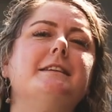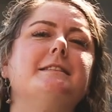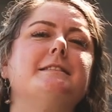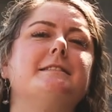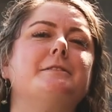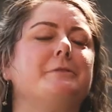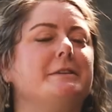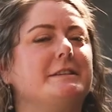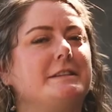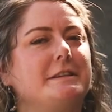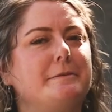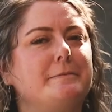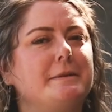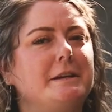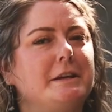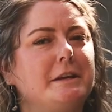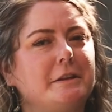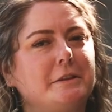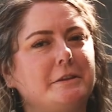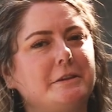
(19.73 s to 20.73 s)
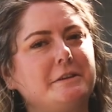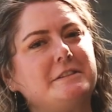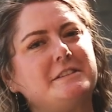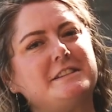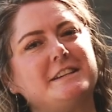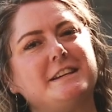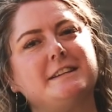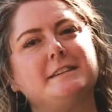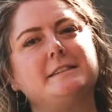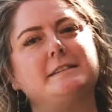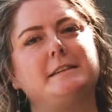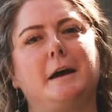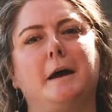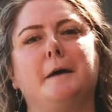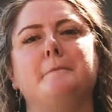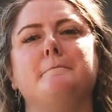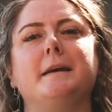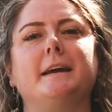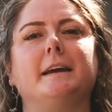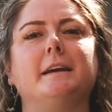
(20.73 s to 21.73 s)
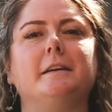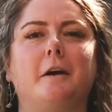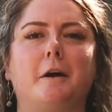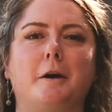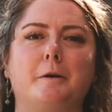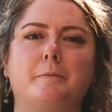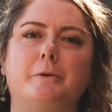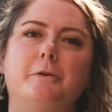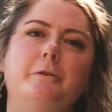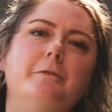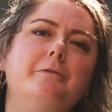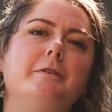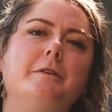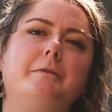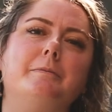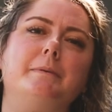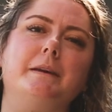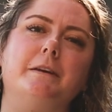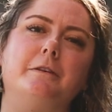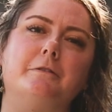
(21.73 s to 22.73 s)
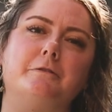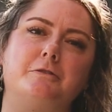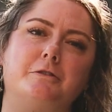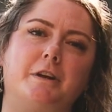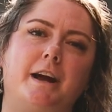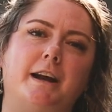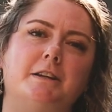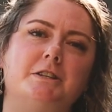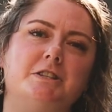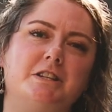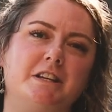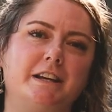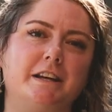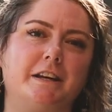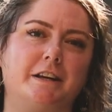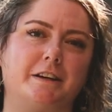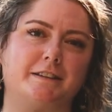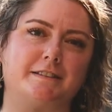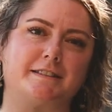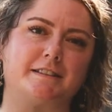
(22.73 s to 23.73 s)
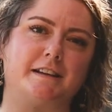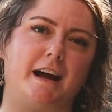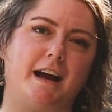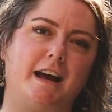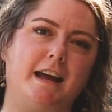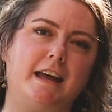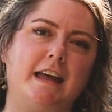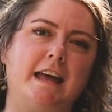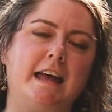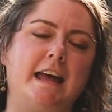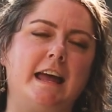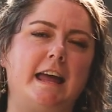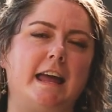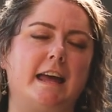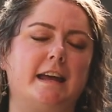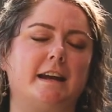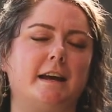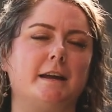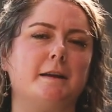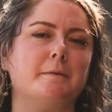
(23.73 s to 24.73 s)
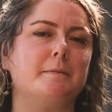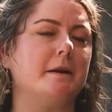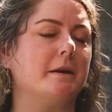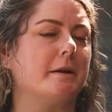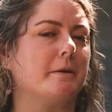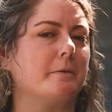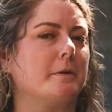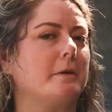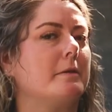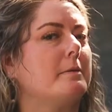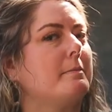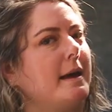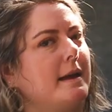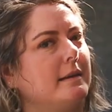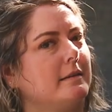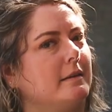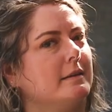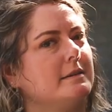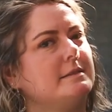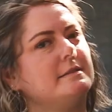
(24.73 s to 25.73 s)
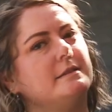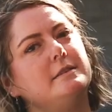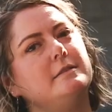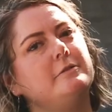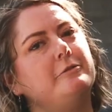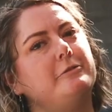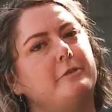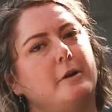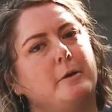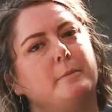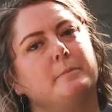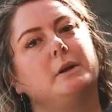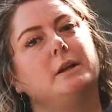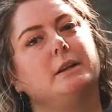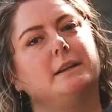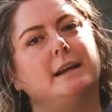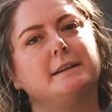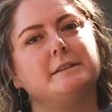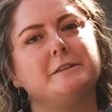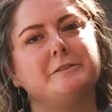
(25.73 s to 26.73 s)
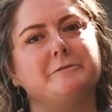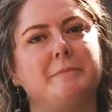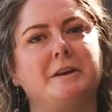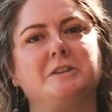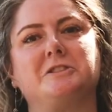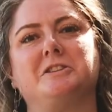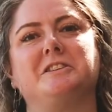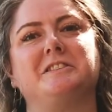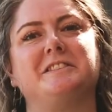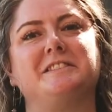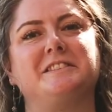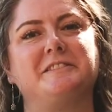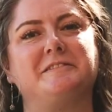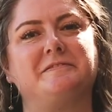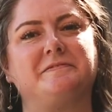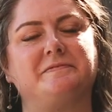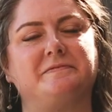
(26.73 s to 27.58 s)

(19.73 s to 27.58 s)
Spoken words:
It's Retail Media Thursdays. I'm Megan Harbold, VP of Strategy here at Skai, and I am here with Matt Larson from Collective Measures.